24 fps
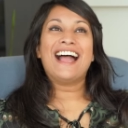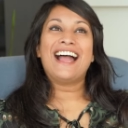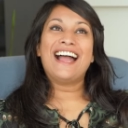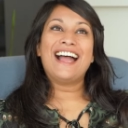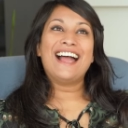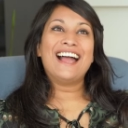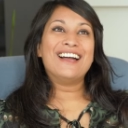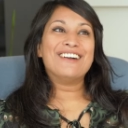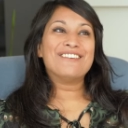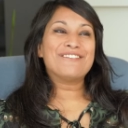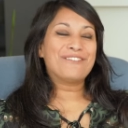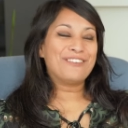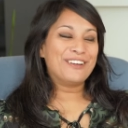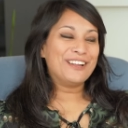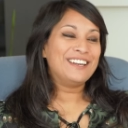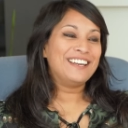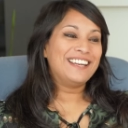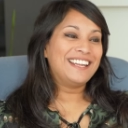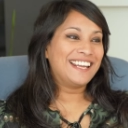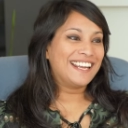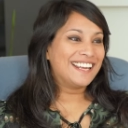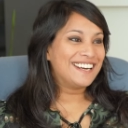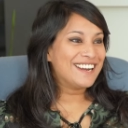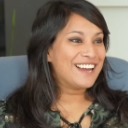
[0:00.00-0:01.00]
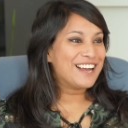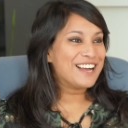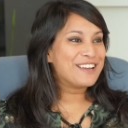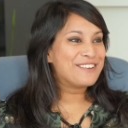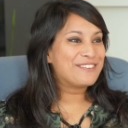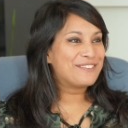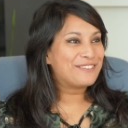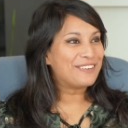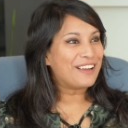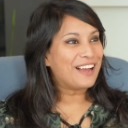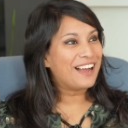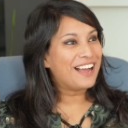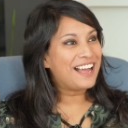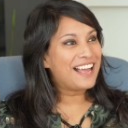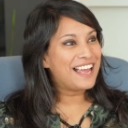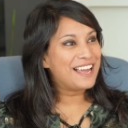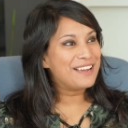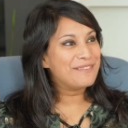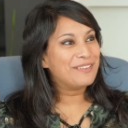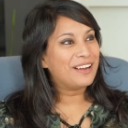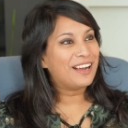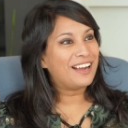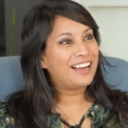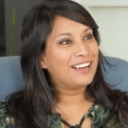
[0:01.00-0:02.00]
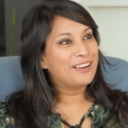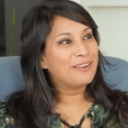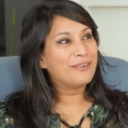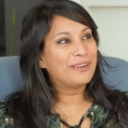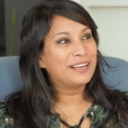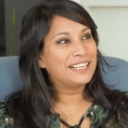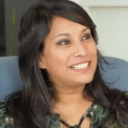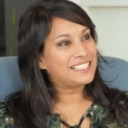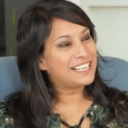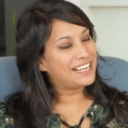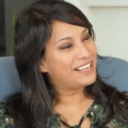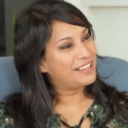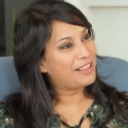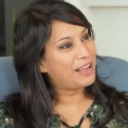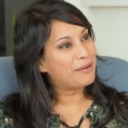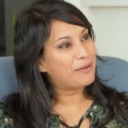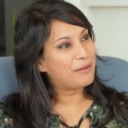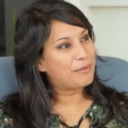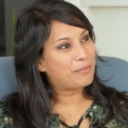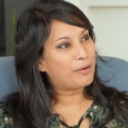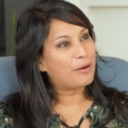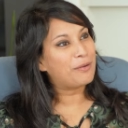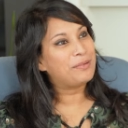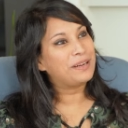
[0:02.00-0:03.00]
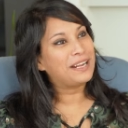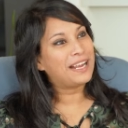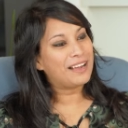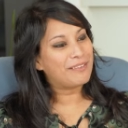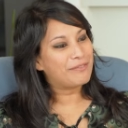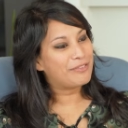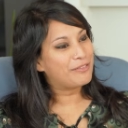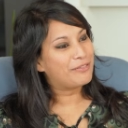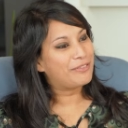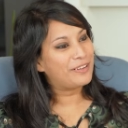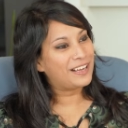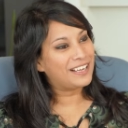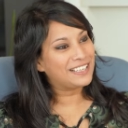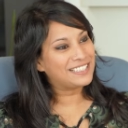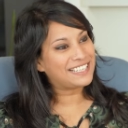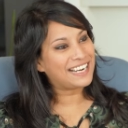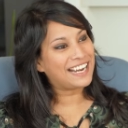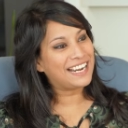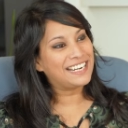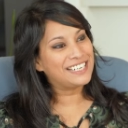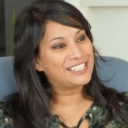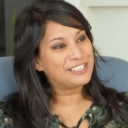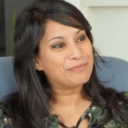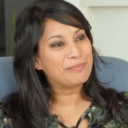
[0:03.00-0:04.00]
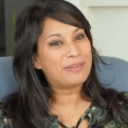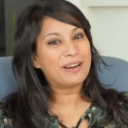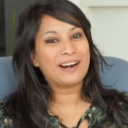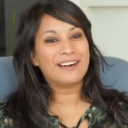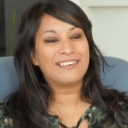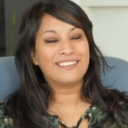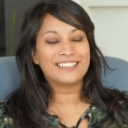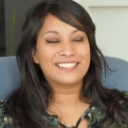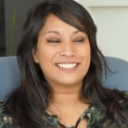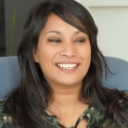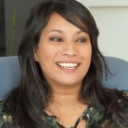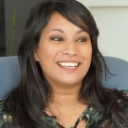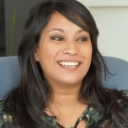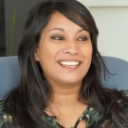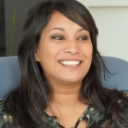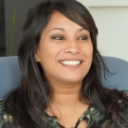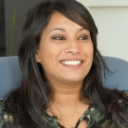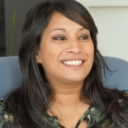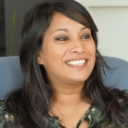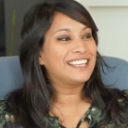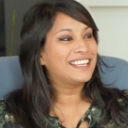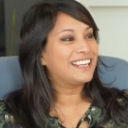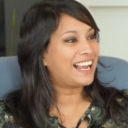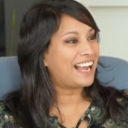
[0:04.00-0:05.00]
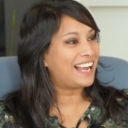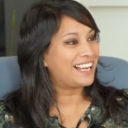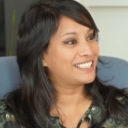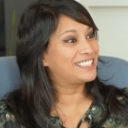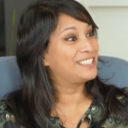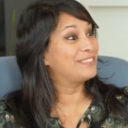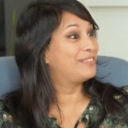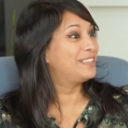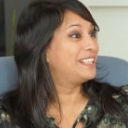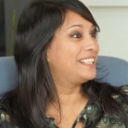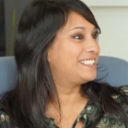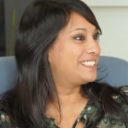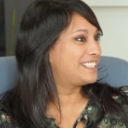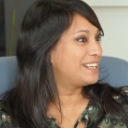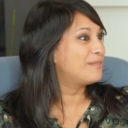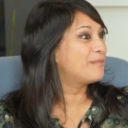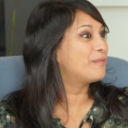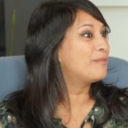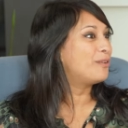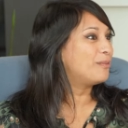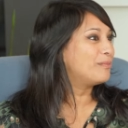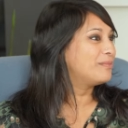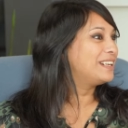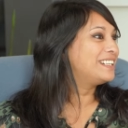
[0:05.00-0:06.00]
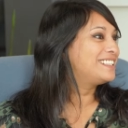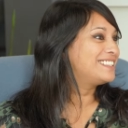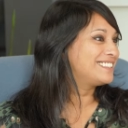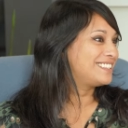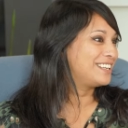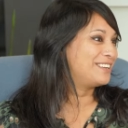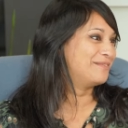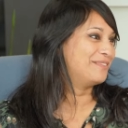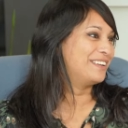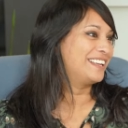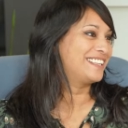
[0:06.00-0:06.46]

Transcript: Uh, funnily enough, um, I always say that I probably have the first Asian parent parents that did, actively didn't want me to do wow.